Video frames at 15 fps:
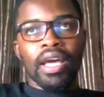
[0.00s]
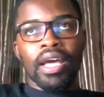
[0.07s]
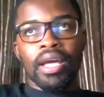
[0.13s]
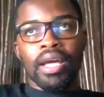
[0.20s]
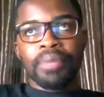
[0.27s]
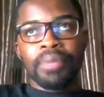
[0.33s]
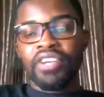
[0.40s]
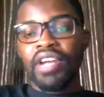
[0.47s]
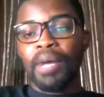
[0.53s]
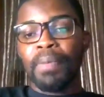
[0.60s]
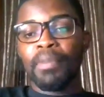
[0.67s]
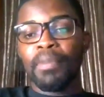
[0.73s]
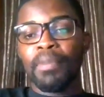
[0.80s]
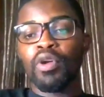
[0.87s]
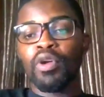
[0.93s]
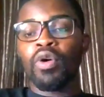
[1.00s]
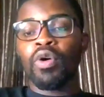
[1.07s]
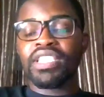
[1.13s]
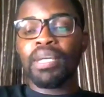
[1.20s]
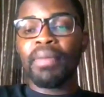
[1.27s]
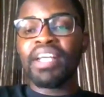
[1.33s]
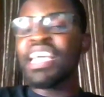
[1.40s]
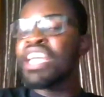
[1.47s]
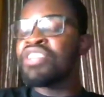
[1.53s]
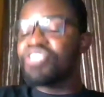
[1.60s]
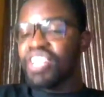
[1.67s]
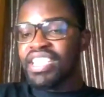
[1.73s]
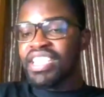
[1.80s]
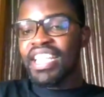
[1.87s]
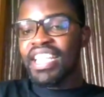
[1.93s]
general public or somebody
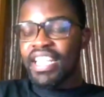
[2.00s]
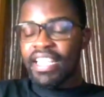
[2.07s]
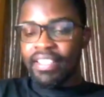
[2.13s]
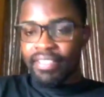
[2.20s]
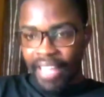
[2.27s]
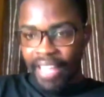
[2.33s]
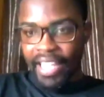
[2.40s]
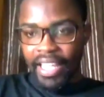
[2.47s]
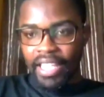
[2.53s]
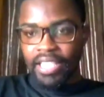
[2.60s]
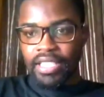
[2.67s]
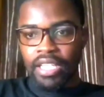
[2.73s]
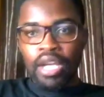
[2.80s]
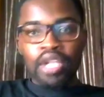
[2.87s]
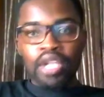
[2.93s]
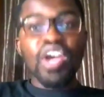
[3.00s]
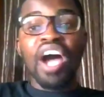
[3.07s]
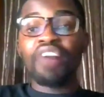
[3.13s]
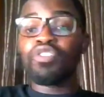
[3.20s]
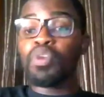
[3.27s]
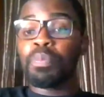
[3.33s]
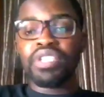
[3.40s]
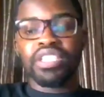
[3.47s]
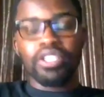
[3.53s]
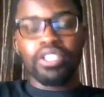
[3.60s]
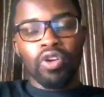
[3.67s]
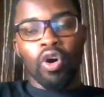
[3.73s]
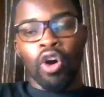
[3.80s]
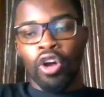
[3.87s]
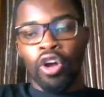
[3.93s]
interested in tech, is you have to put in
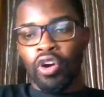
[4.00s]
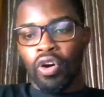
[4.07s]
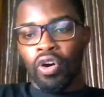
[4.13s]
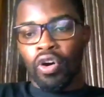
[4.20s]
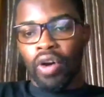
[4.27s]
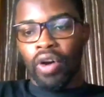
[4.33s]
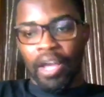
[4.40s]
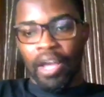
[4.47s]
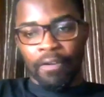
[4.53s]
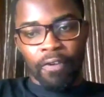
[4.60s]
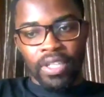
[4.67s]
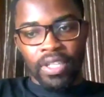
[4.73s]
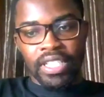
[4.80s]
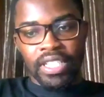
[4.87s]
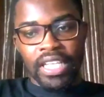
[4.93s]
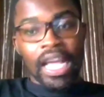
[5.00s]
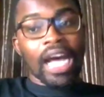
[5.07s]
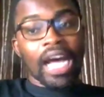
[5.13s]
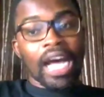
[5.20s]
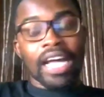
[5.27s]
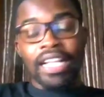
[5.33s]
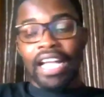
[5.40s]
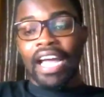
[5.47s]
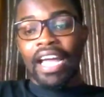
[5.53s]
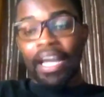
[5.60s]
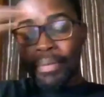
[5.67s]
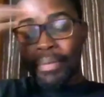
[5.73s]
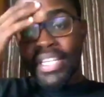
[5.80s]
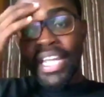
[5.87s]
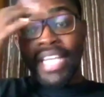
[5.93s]
all your effort at
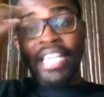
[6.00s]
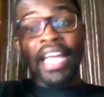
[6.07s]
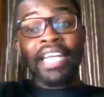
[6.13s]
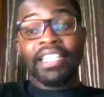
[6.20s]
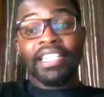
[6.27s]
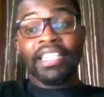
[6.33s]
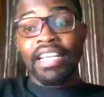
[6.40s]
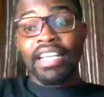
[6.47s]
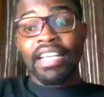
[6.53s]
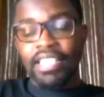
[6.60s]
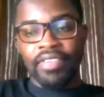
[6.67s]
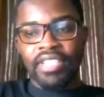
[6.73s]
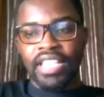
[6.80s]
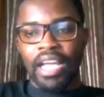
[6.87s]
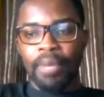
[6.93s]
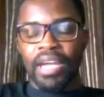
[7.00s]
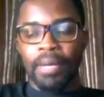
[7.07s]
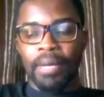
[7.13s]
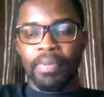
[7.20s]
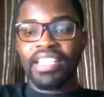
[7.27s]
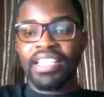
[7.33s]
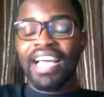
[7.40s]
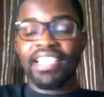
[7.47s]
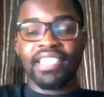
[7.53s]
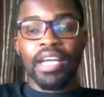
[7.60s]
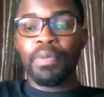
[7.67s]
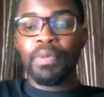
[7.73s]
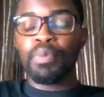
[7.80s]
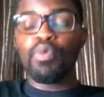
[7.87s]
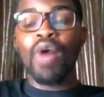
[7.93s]
the national service coming up. There are some
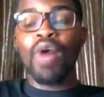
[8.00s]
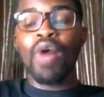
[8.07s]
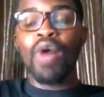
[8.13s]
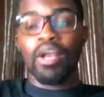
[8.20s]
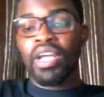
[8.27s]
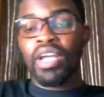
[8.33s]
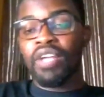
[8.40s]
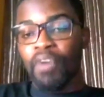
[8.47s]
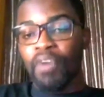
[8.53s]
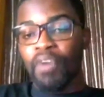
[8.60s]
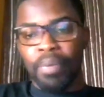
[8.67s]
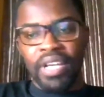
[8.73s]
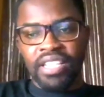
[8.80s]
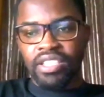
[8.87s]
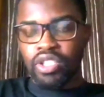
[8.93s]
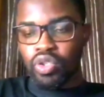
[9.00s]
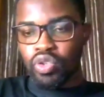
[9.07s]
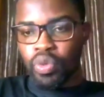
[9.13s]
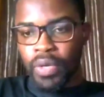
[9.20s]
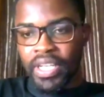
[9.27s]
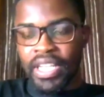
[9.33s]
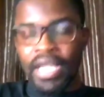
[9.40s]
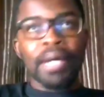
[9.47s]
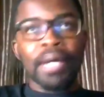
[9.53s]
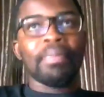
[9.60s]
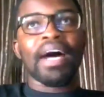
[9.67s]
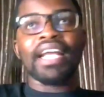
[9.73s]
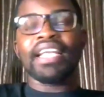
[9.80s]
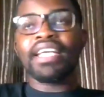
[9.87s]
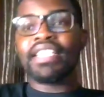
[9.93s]
people who are looking for places to do it, but
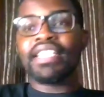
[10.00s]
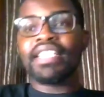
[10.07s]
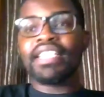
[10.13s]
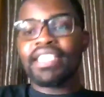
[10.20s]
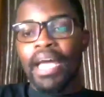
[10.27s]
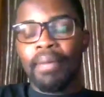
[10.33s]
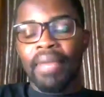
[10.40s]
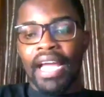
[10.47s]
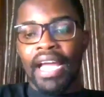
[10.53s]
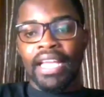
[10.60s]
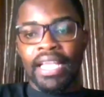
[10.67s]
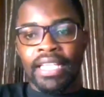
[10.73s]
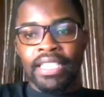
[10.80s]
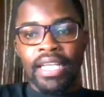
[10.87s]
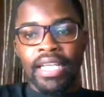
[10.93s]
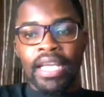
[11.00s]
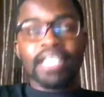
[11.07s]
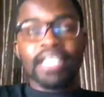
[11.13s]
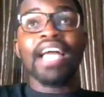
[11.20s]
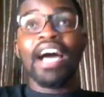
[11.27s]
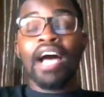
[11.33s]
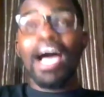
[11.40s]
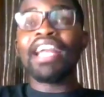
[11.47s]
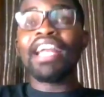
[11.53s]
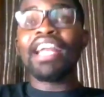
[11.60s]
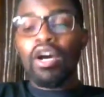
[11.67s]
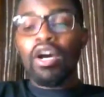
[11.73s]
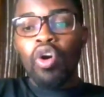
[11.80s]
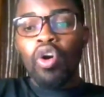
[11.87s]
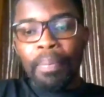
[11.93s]
this time like this, there are other
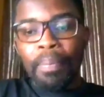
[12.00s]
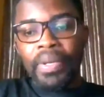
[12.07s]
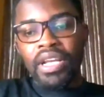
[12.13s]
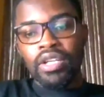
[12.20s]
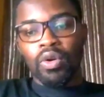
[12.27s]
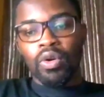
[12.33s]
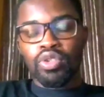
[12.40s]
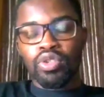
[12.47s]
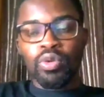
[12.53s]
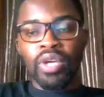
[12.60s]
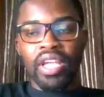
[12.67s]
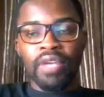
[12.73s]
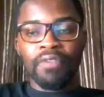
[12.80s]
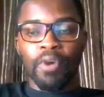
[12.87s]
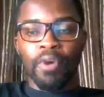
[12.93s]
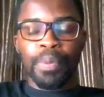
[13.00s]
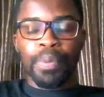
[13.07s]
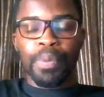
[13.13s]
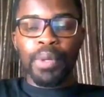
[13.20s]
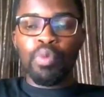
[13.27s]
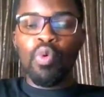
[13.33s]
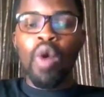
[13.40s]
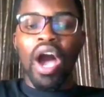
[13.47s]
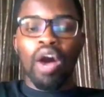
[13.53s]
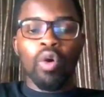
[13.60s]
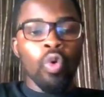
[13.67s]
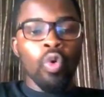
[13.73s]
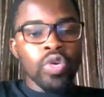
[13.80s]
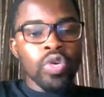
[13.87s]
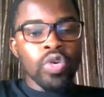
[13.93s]
companies also looking for people who are
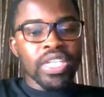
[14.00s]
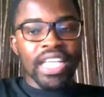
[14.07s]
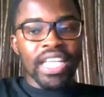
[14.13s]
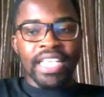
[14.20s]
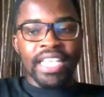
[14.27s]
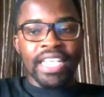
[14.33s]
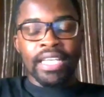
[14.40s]
good in